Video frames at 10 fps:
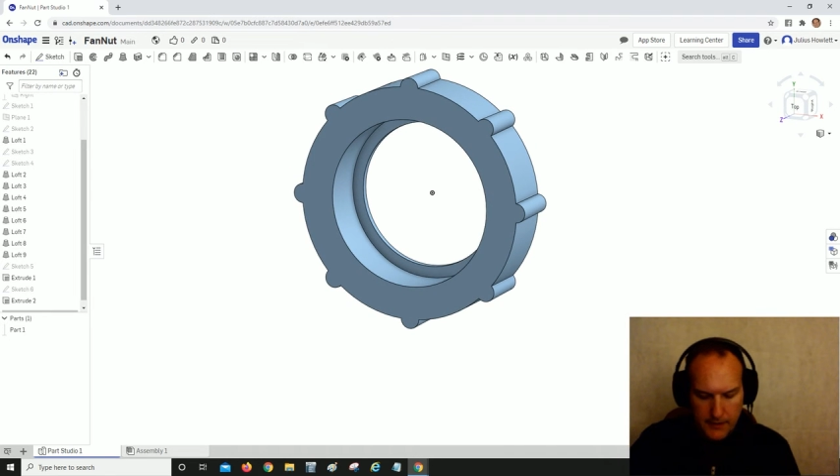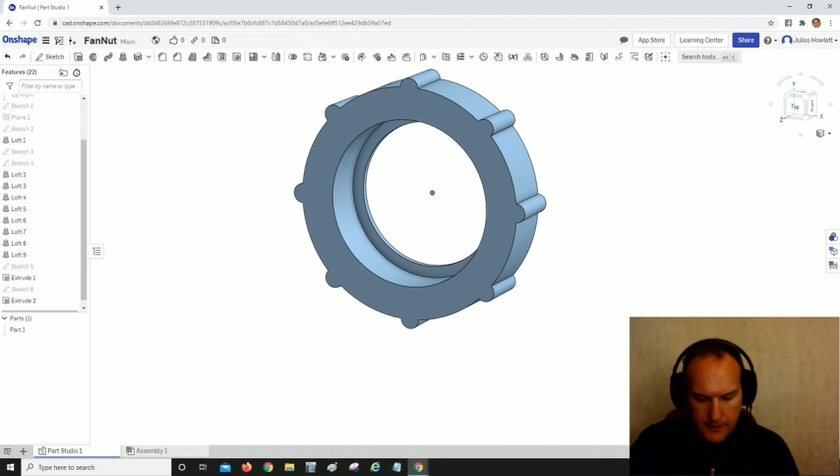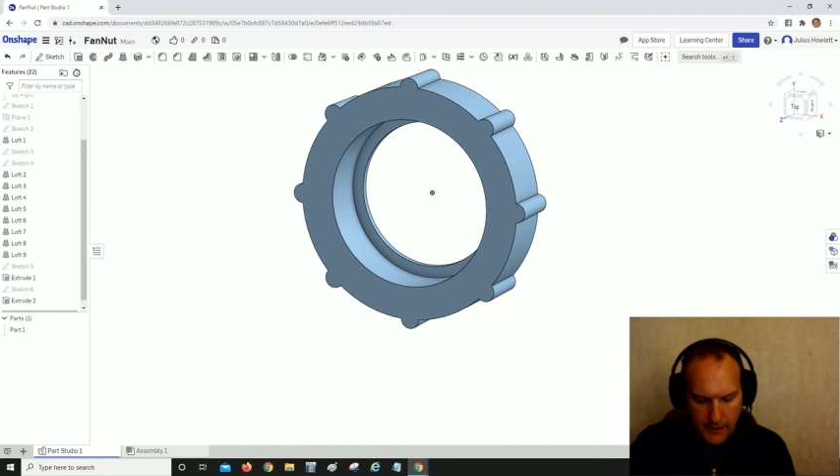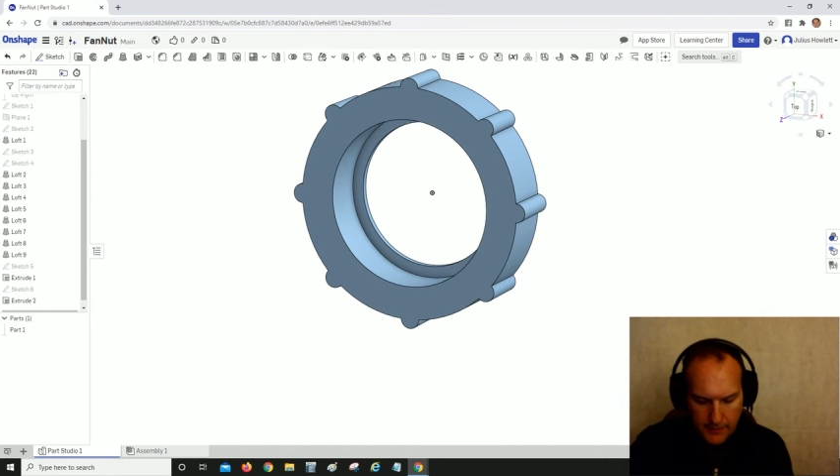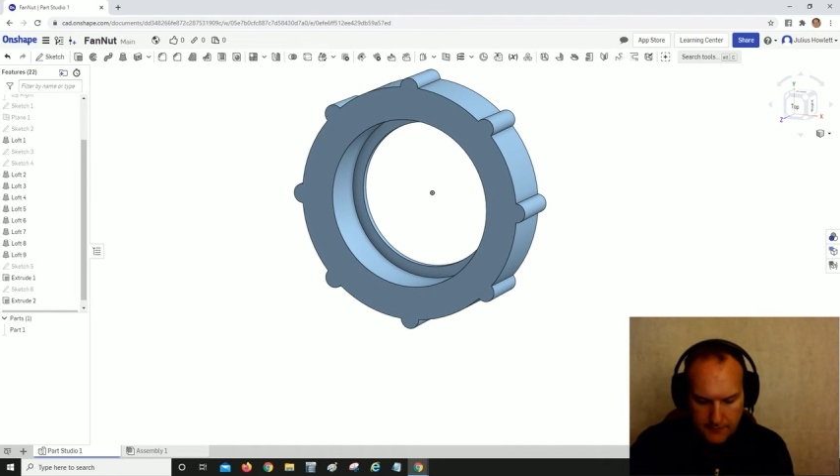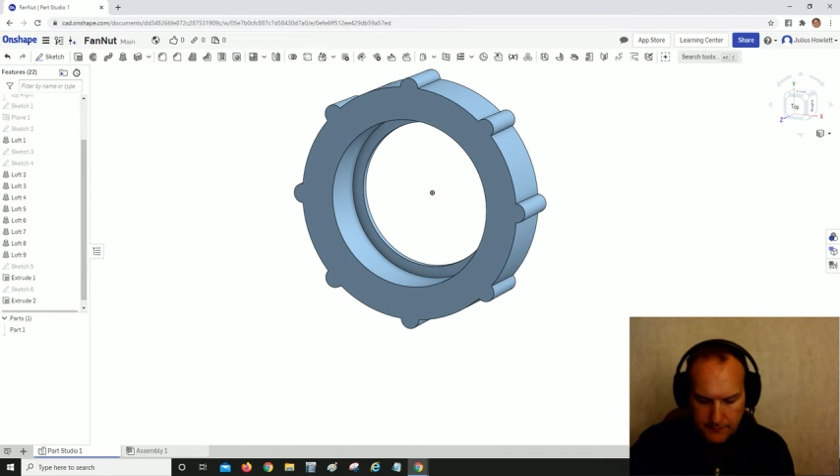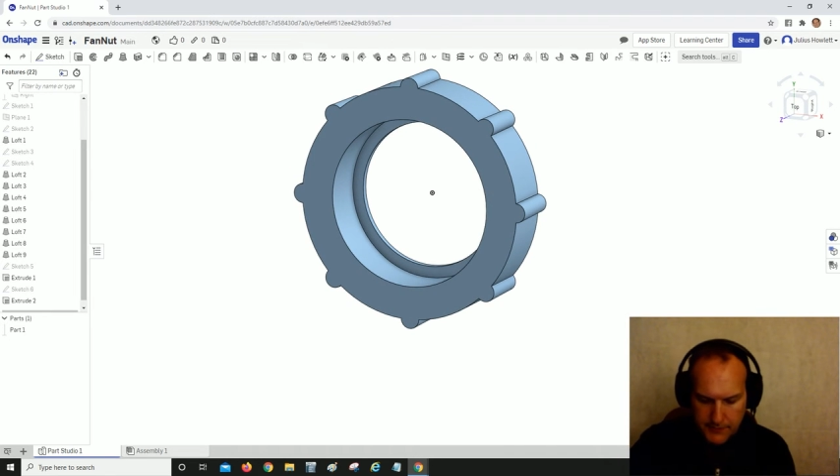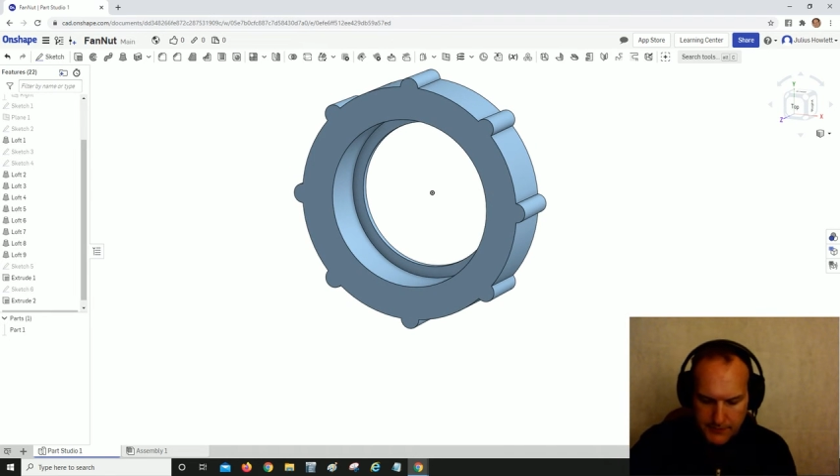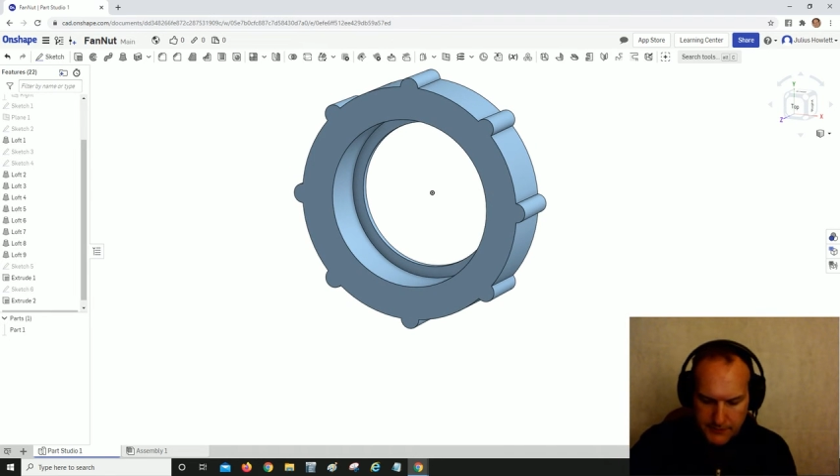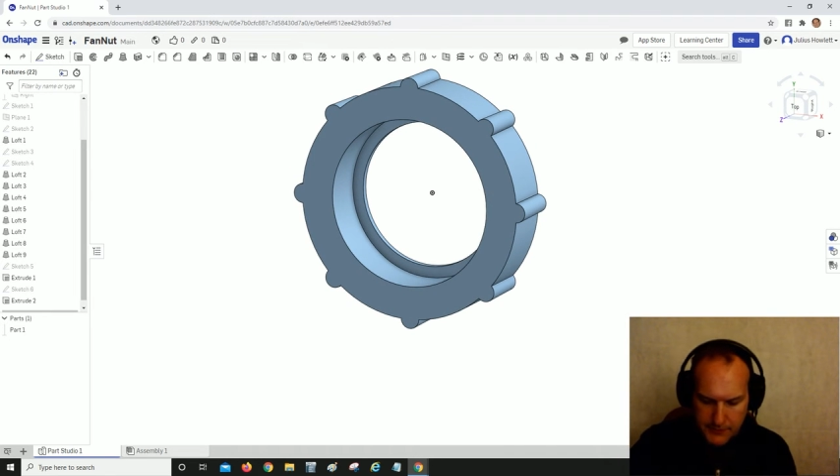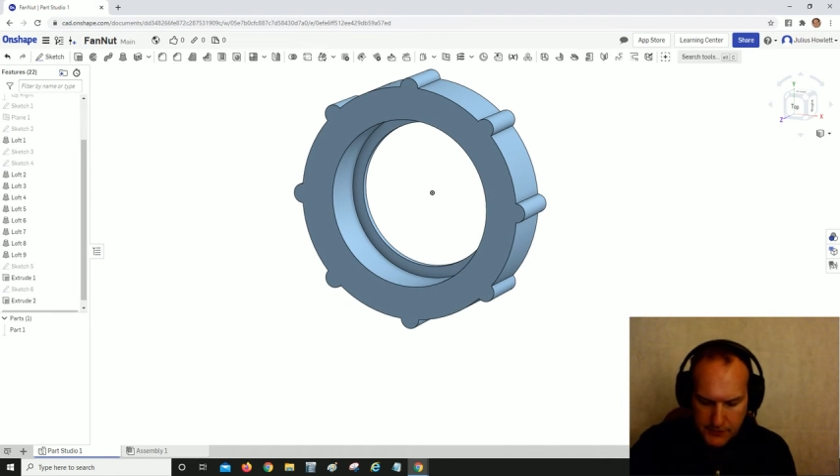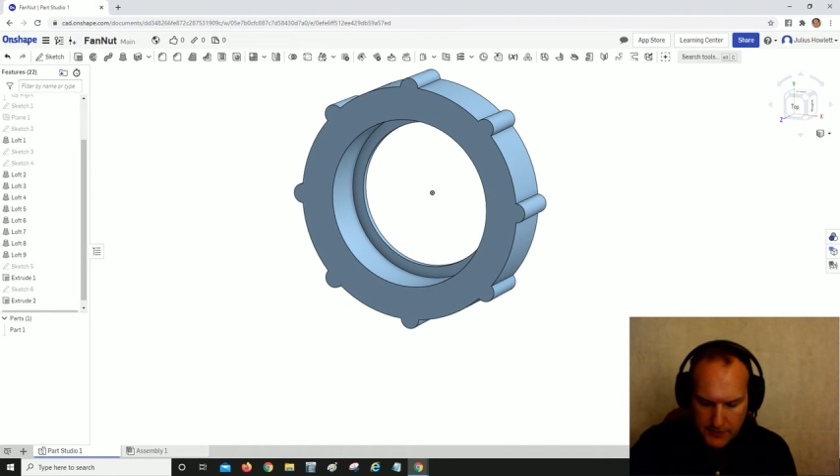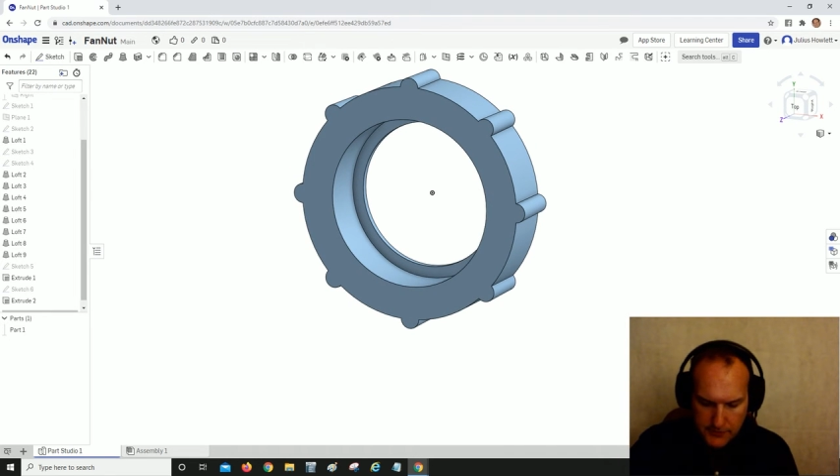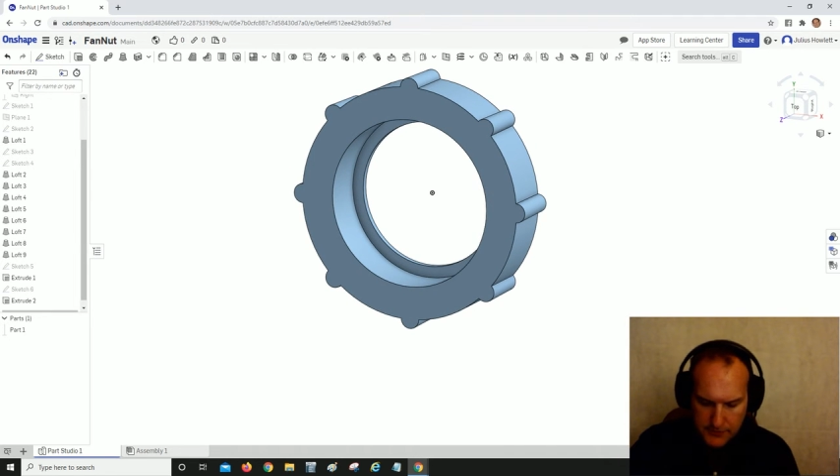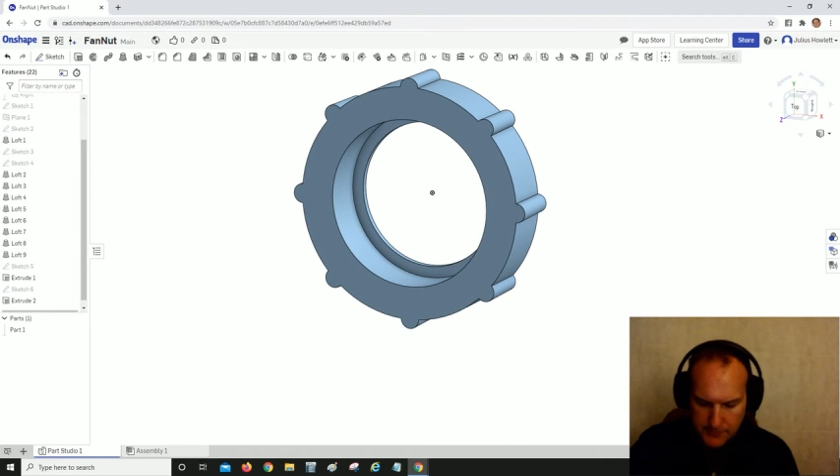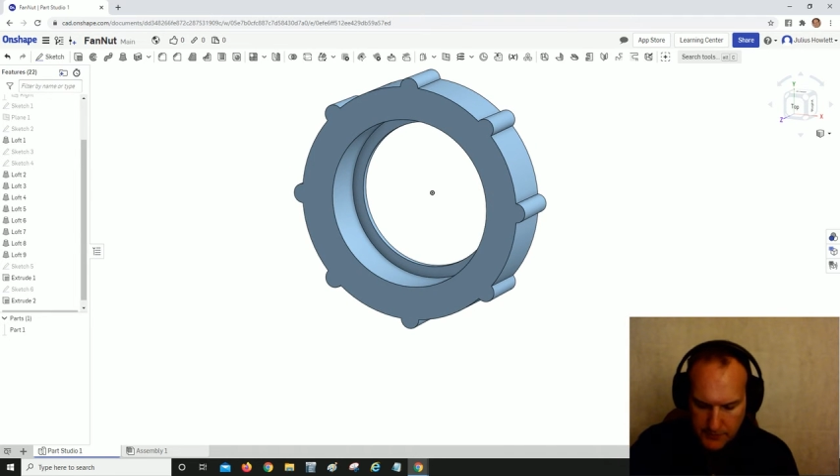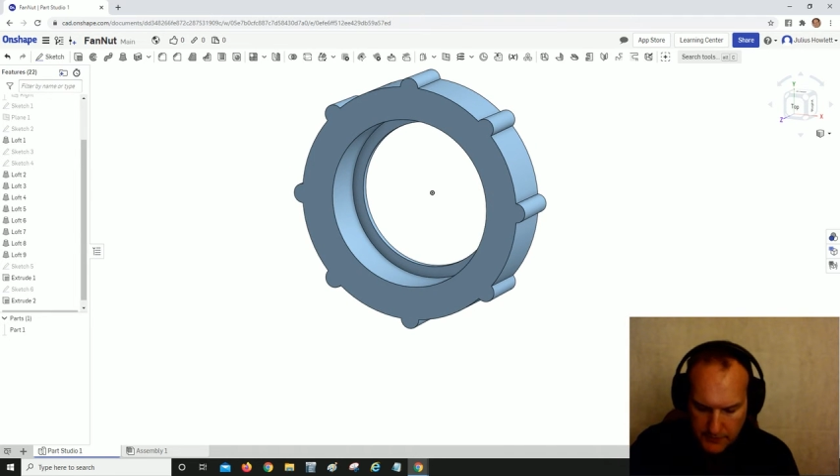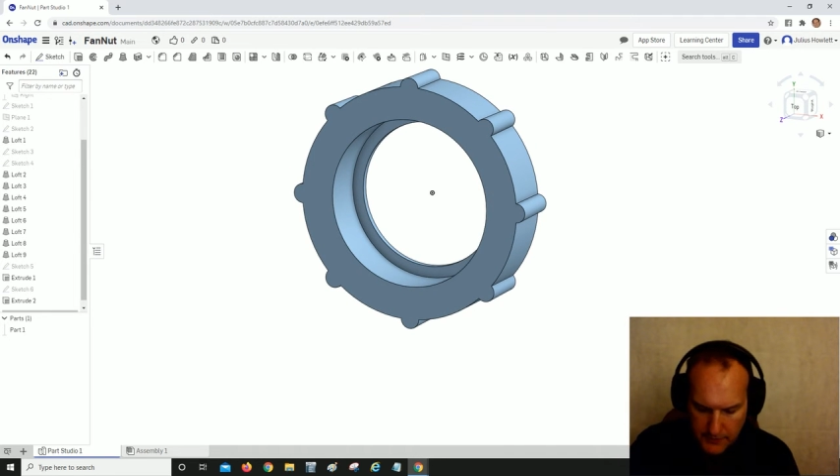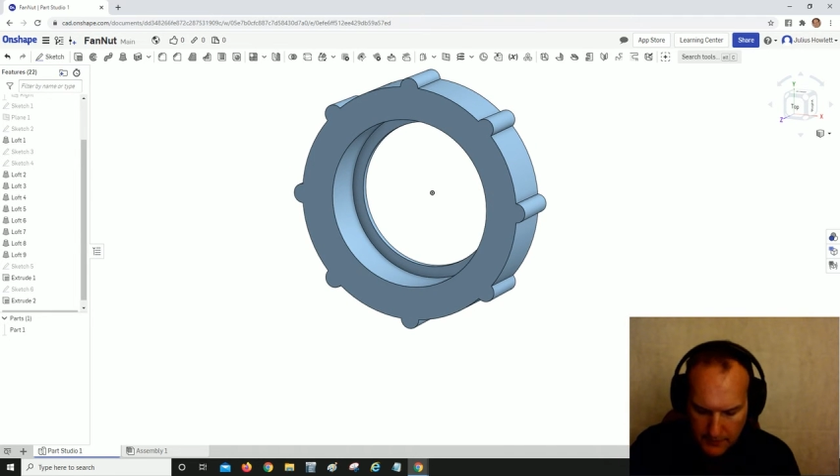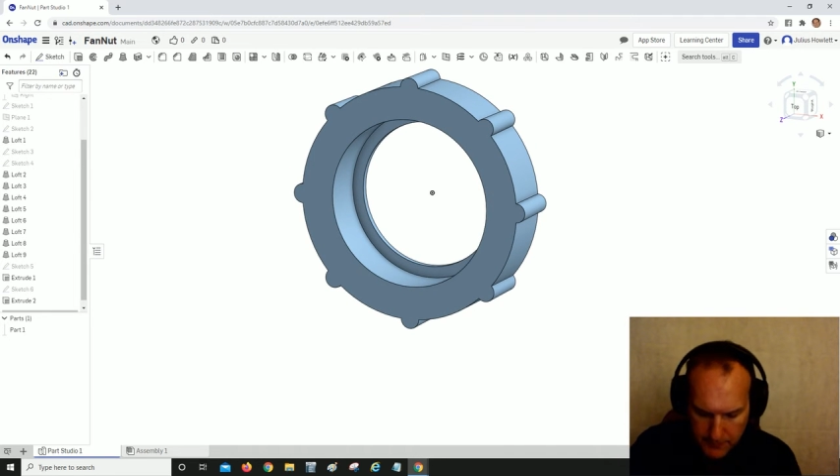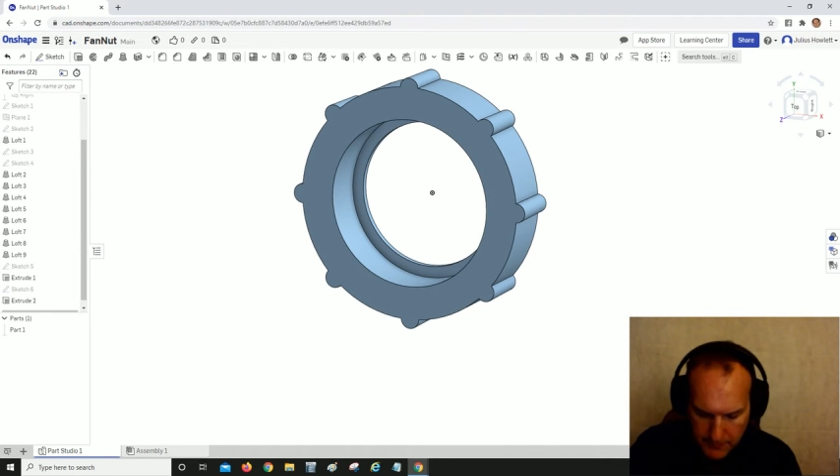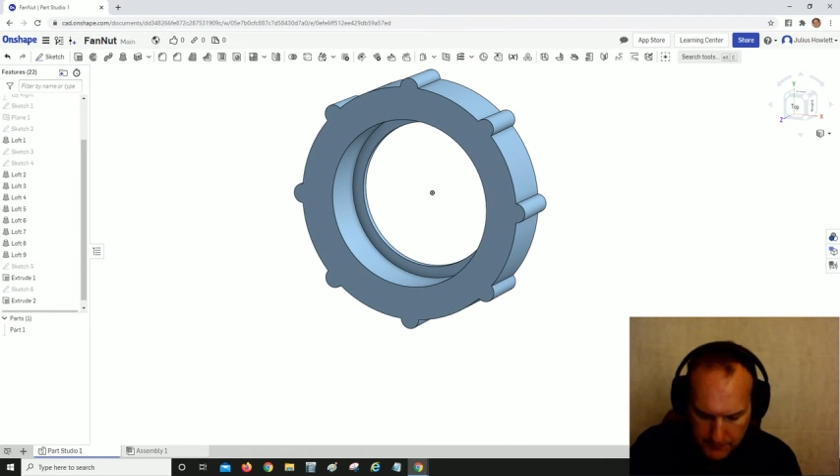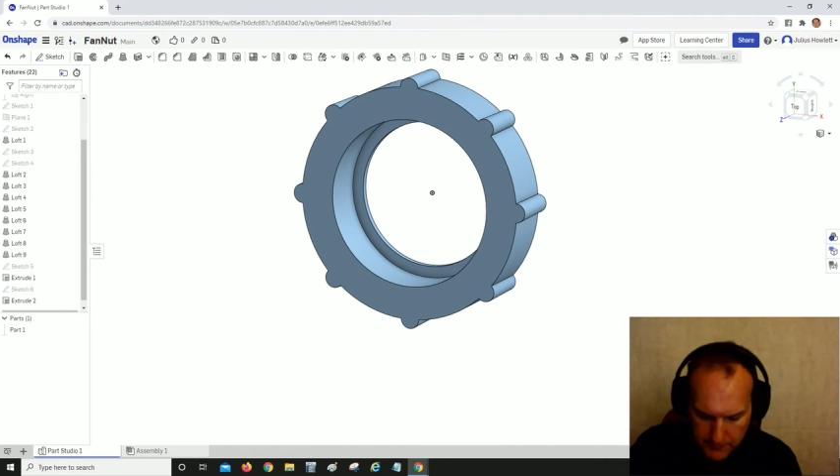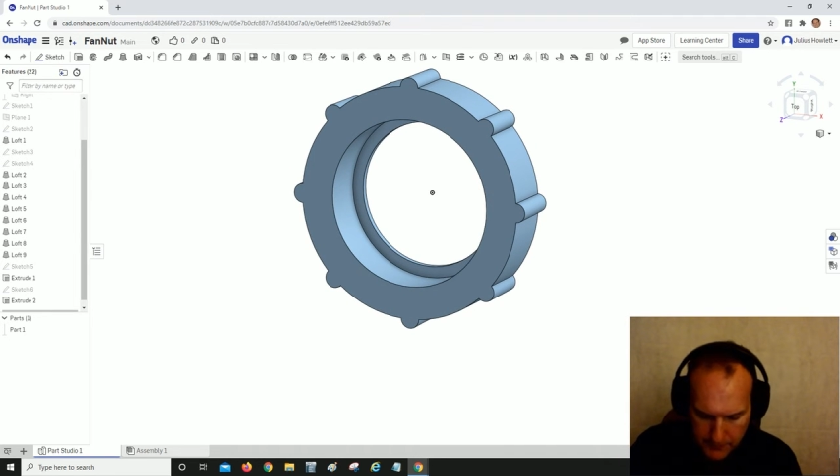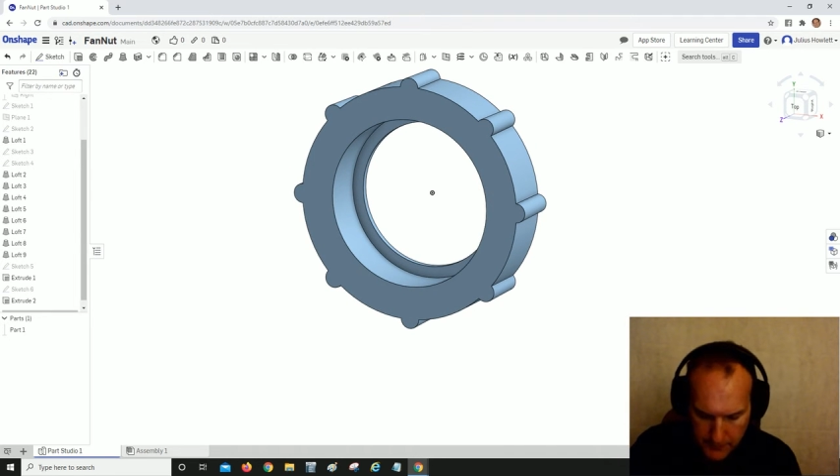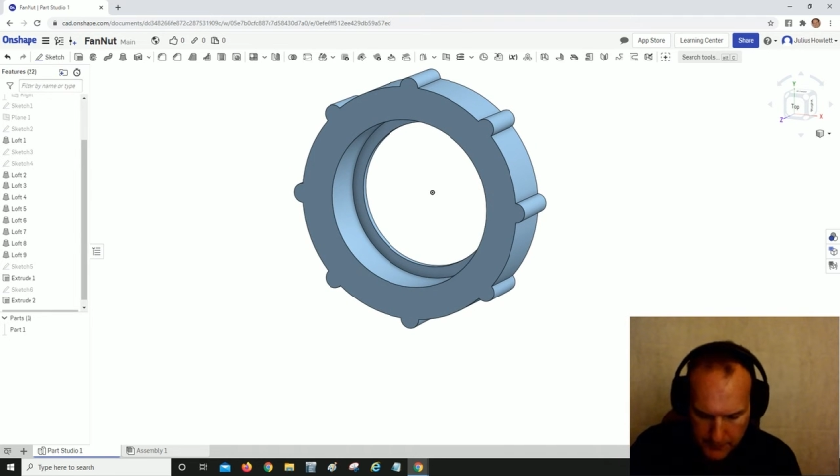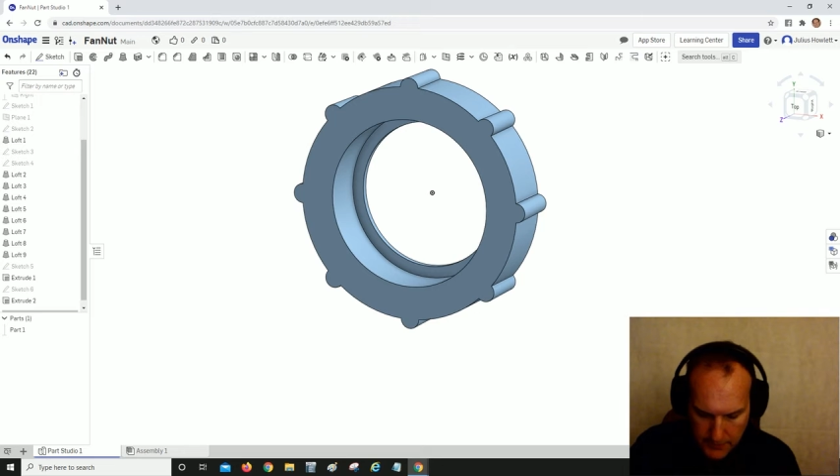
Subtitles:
Now, this is the challenging part that people,